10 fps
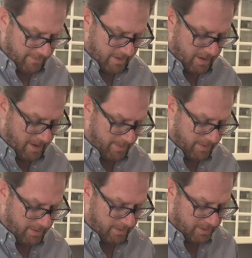a
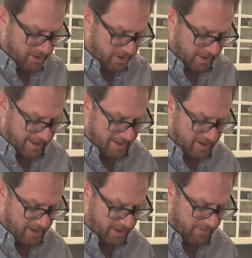couple
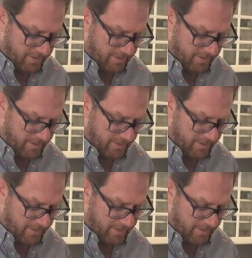slices for